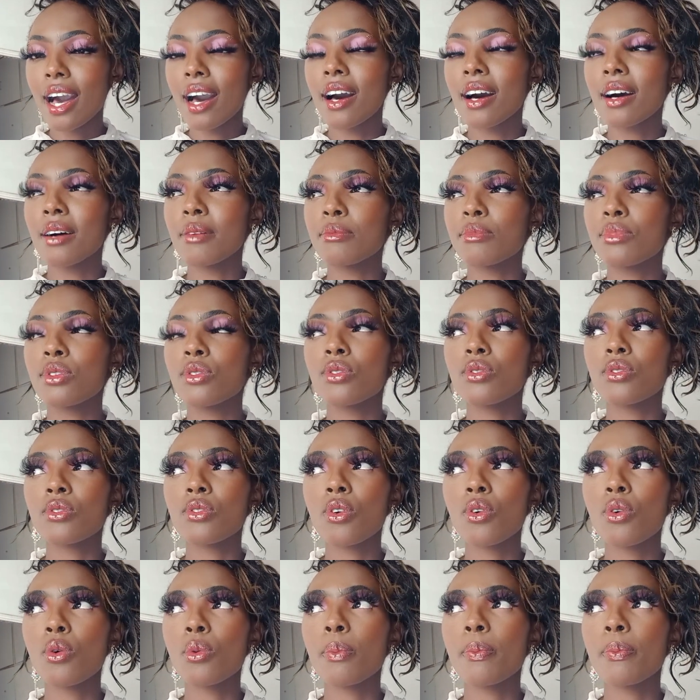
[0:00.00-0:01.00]
I'm
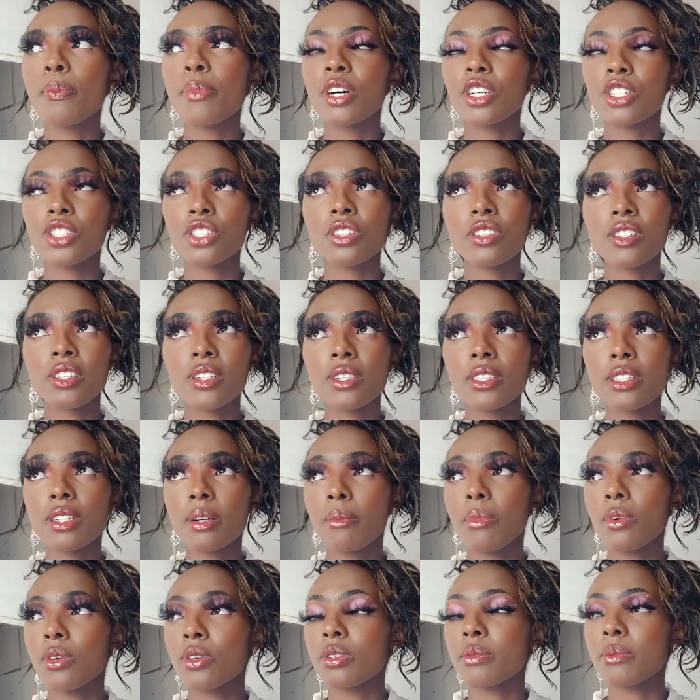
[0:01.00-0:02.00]
so passionate
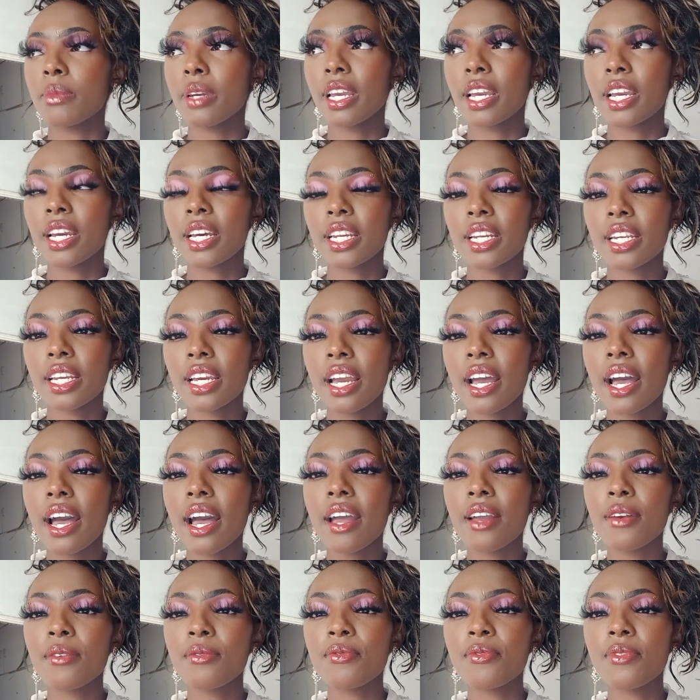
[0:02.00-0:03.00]
about my career.
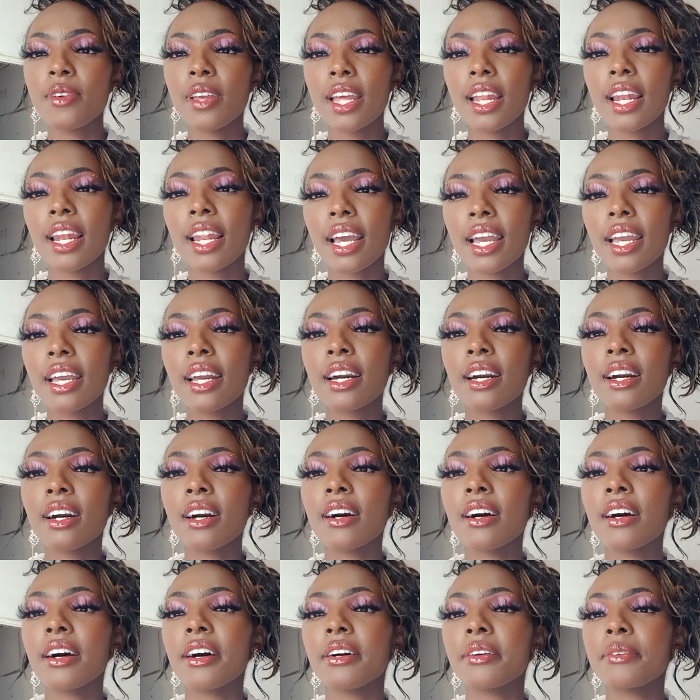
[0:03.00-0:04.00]
I feel like,
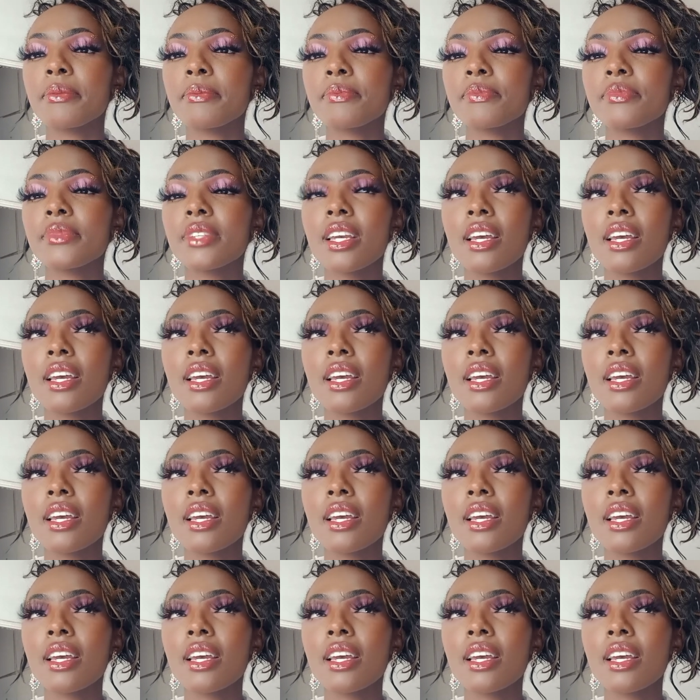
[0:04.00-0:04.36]
let